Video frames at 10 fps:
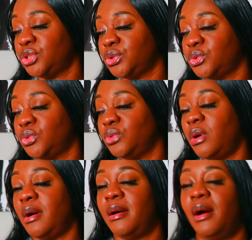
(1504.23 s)

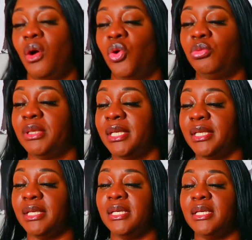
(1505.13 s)
to home
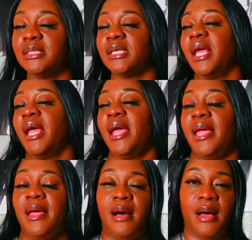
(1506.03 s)
goods
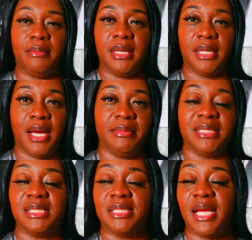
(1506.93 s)
and hobby
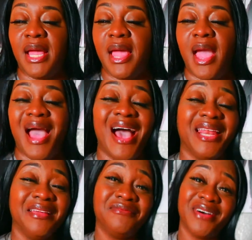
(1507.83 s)
lobby today
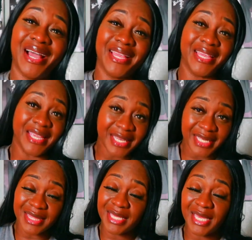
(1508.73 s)
i didn't find
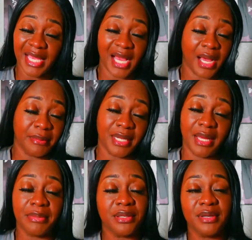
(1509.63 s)
anything in hobby
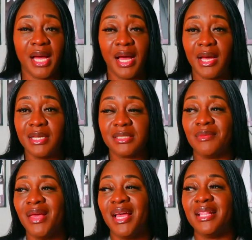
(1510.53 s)
lobby you guys
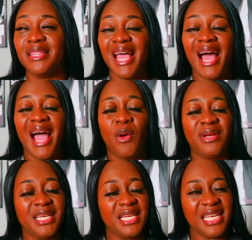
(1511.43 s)
that i
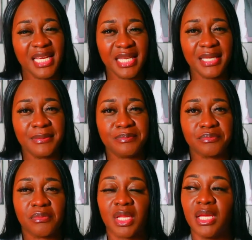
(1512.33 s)
needed
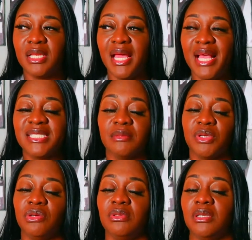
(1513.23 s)
they had some
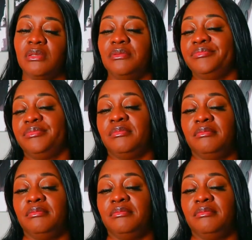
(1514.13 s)
cute little